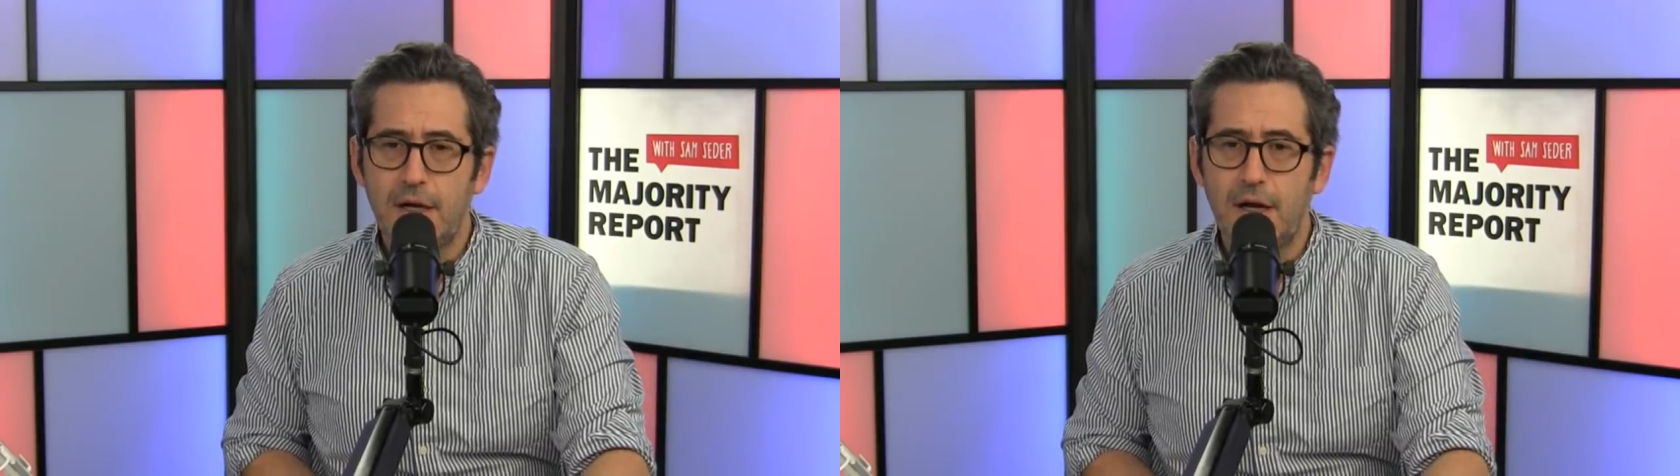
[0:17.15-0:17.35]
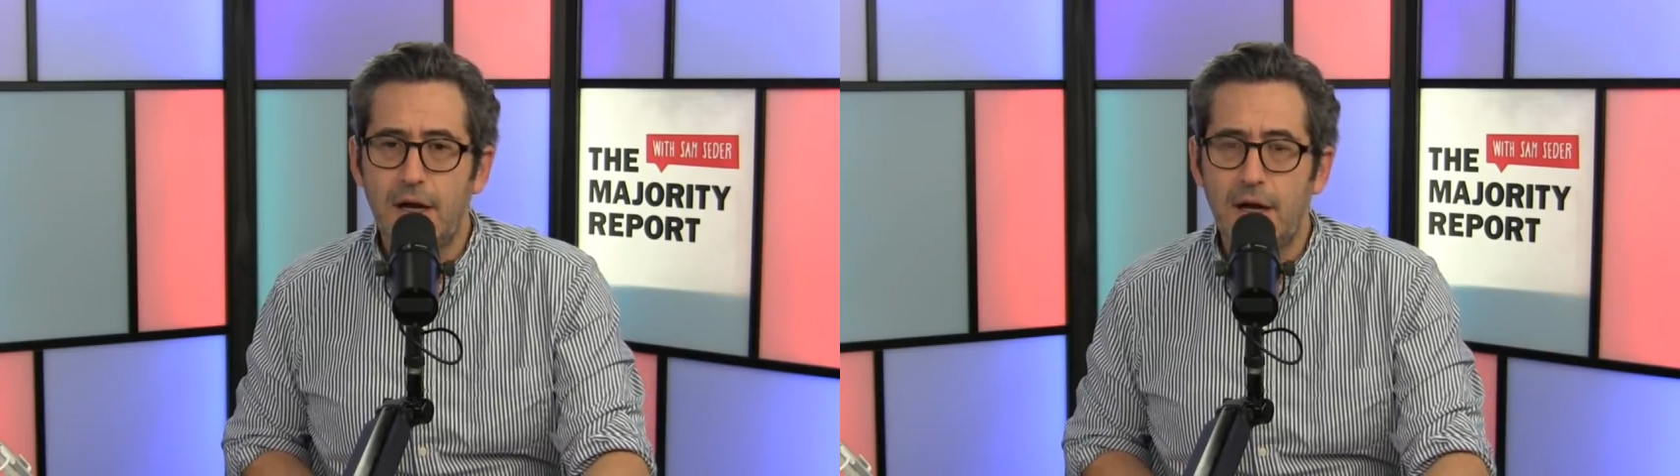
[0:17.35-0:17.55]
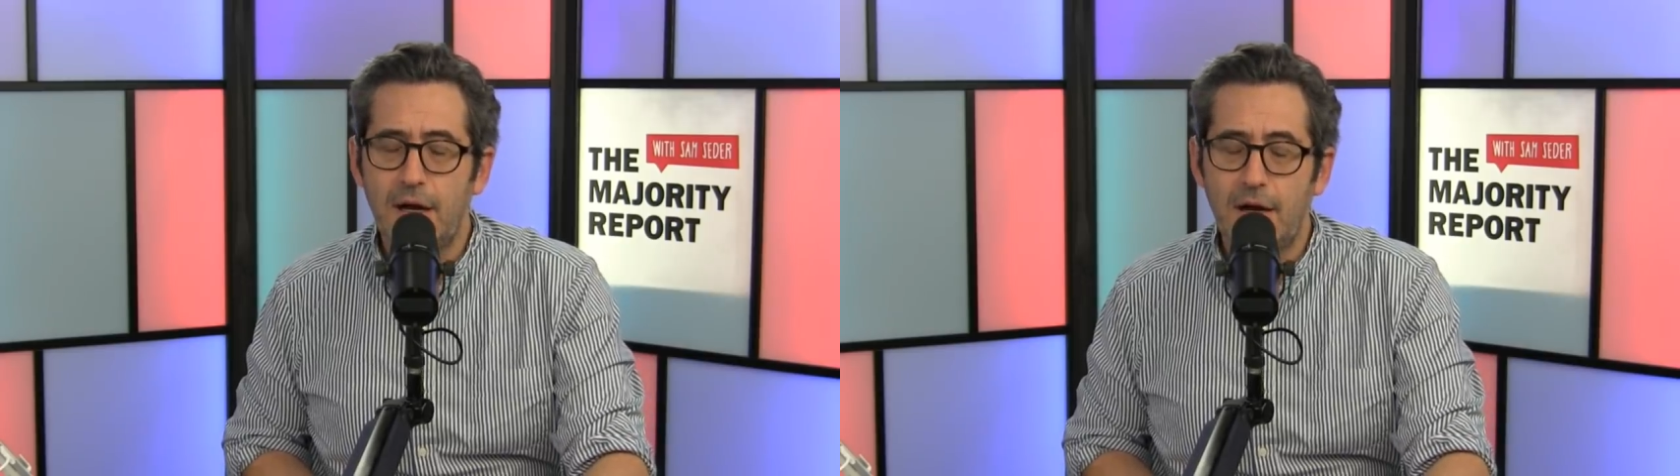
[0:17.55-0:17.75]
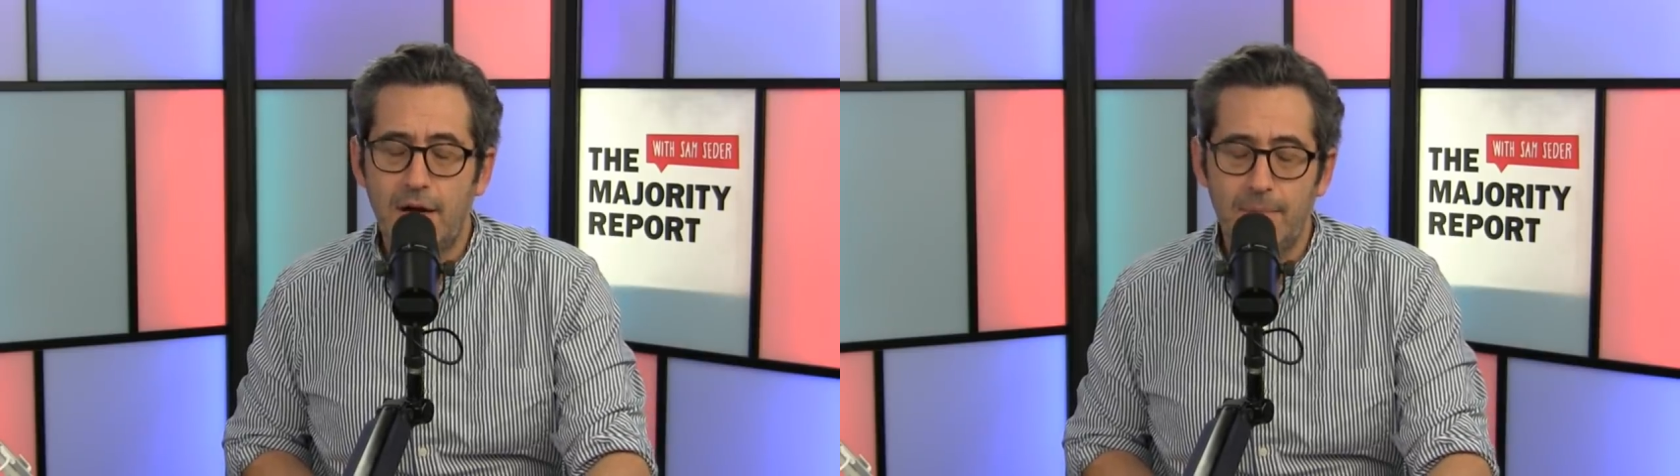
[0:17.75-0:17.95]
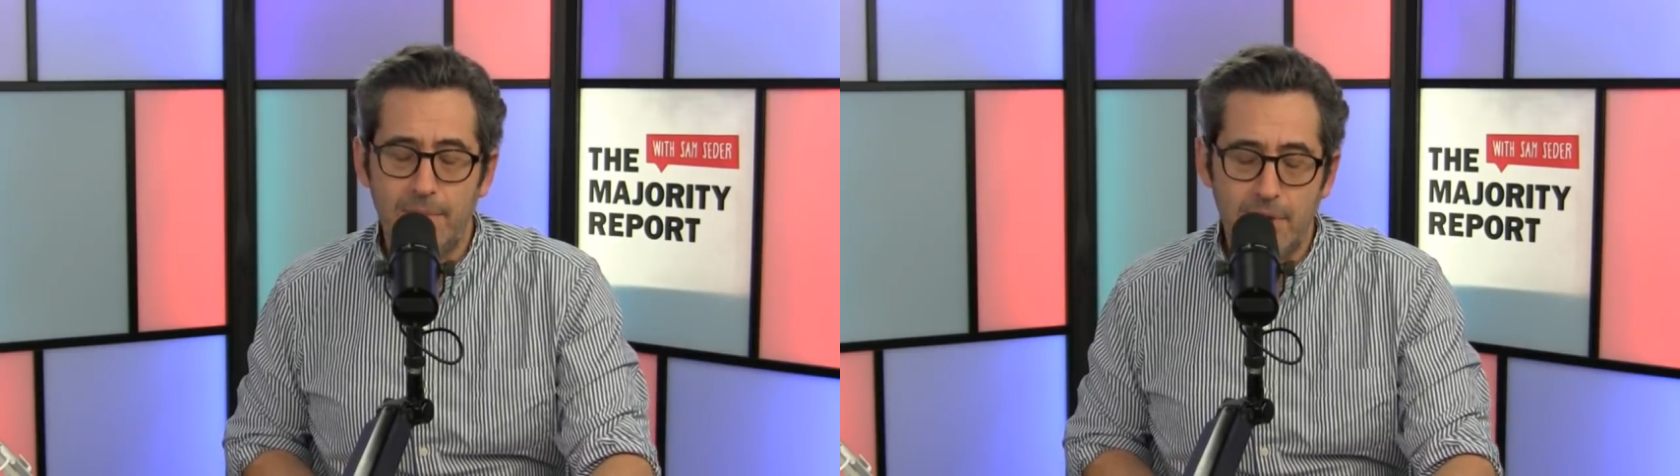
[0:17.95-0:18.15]

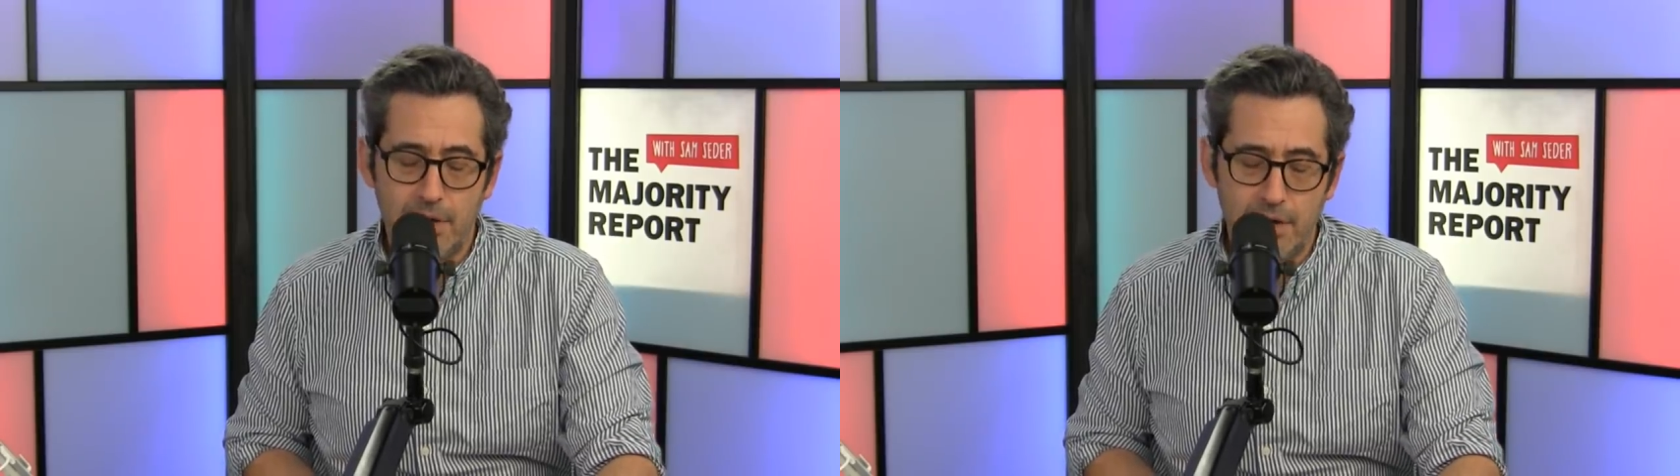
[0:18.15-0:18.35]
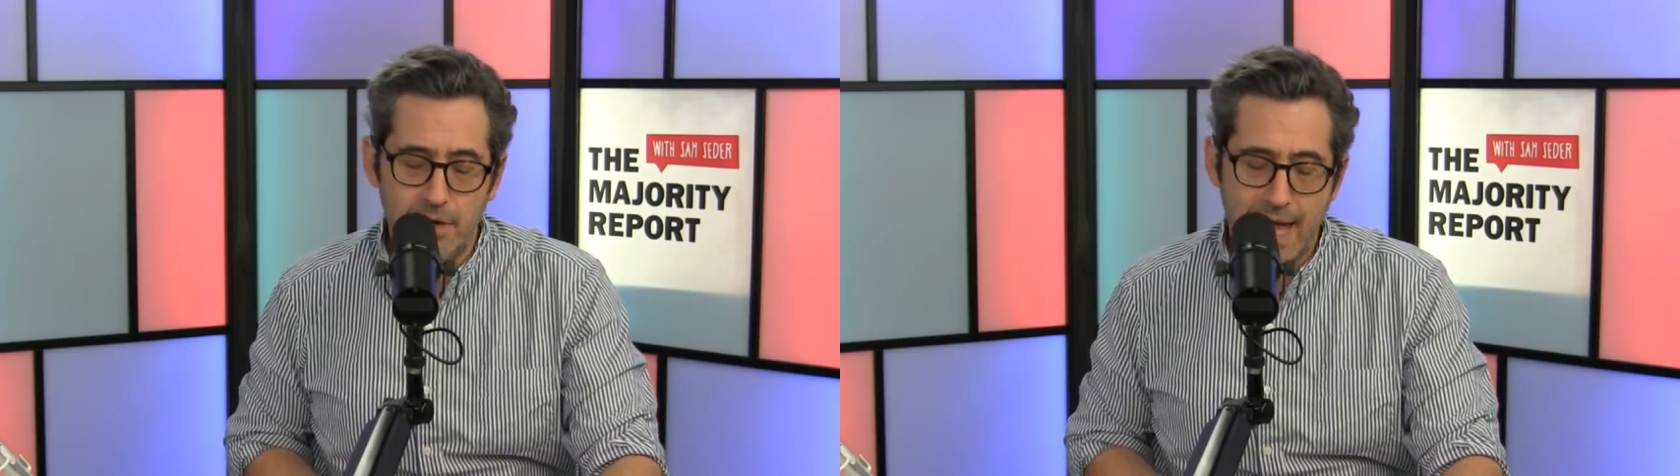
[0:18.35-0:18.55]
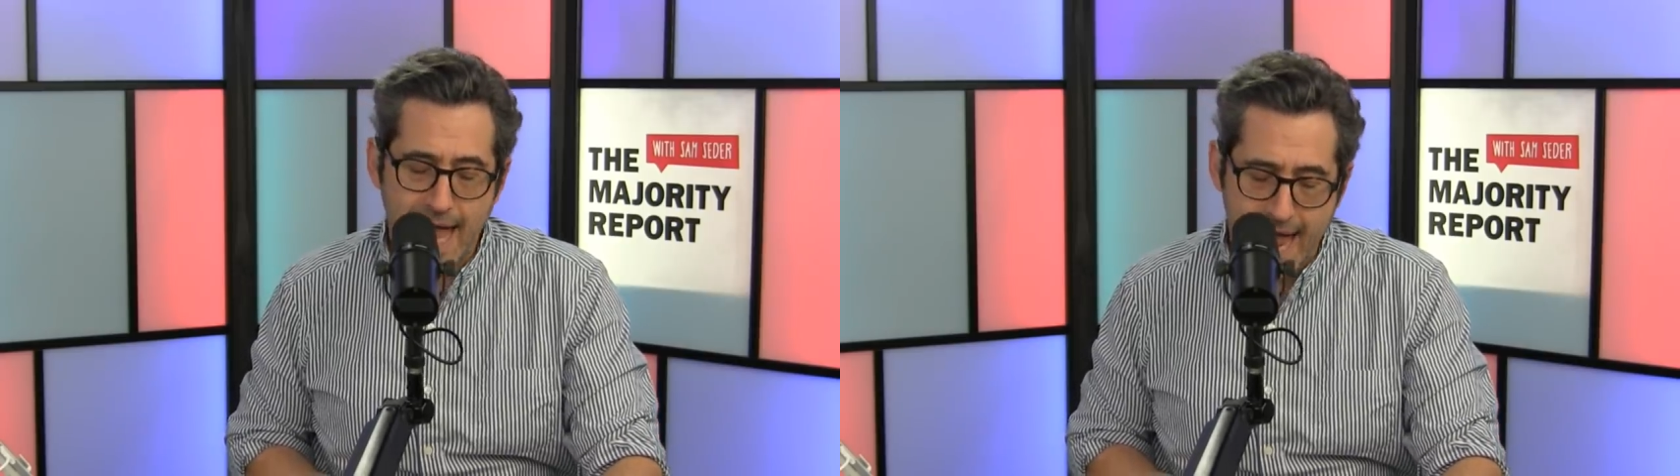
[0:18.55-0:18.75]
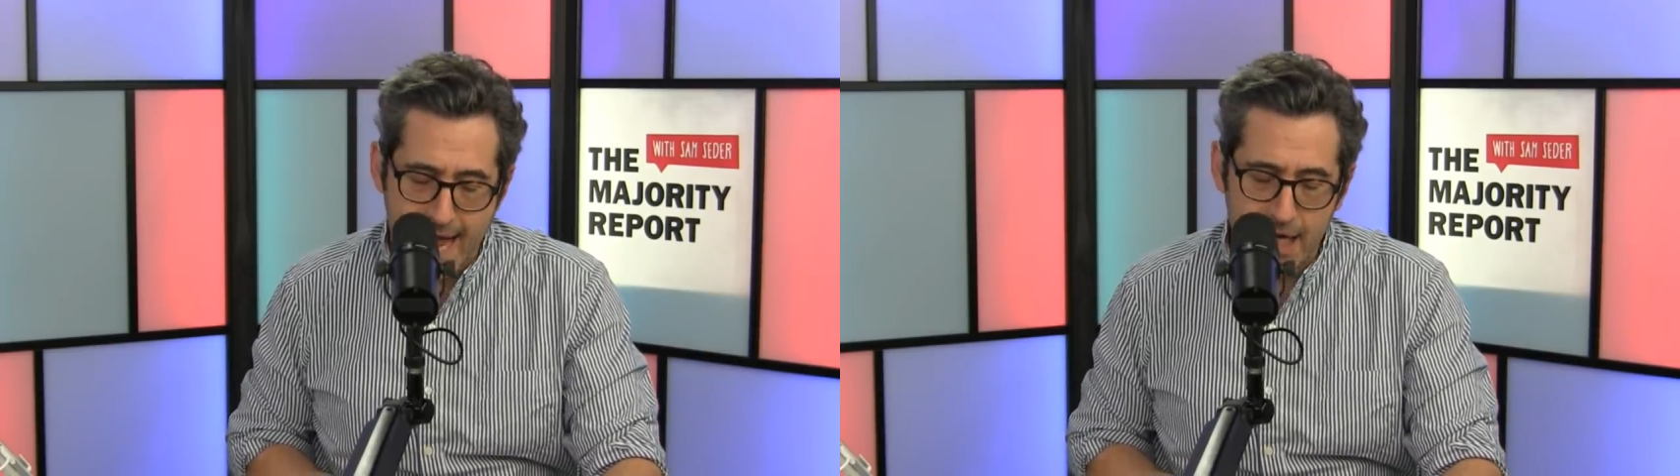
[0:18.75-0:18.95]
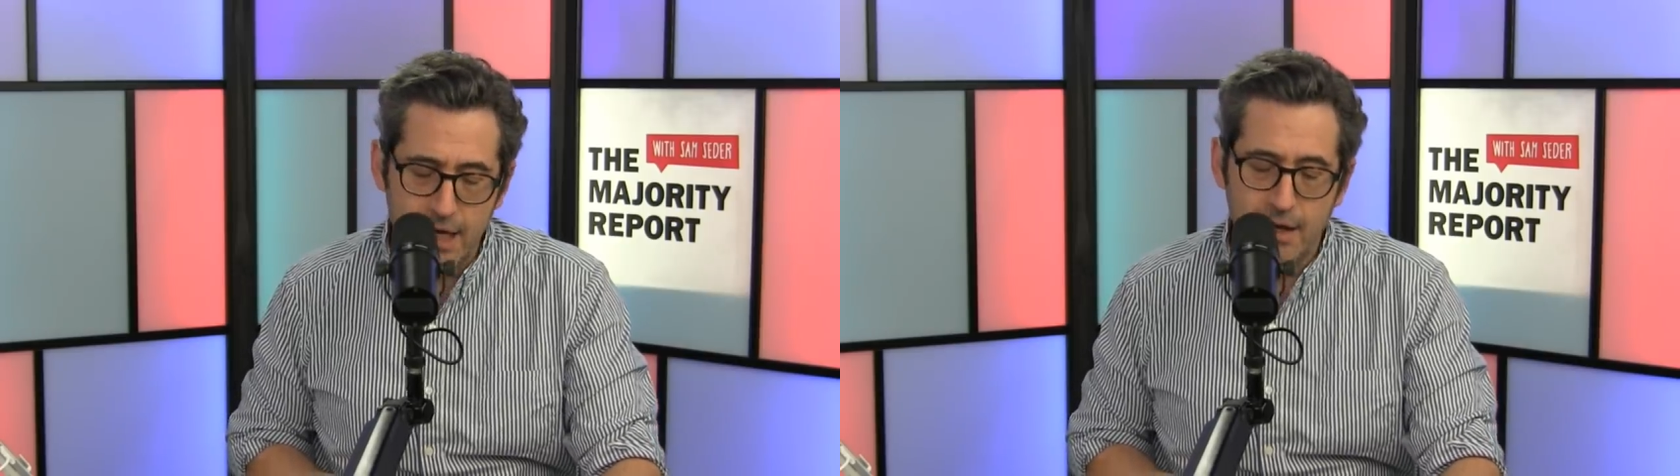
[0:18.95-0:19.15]
um, uh,
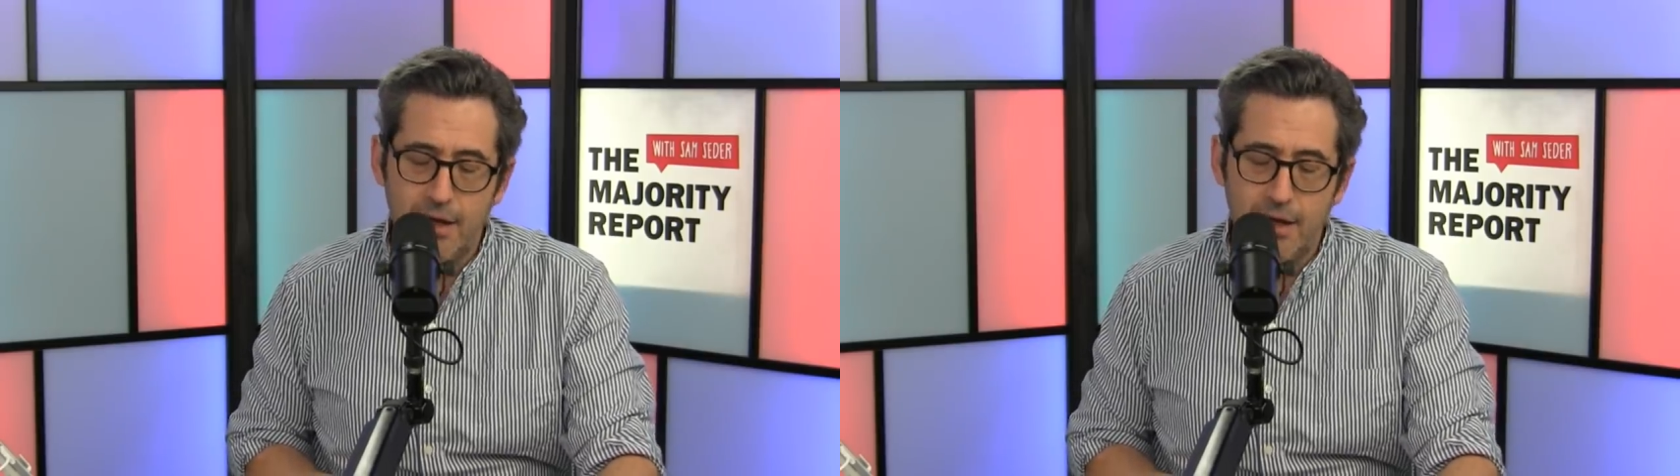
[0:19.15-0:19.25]
head.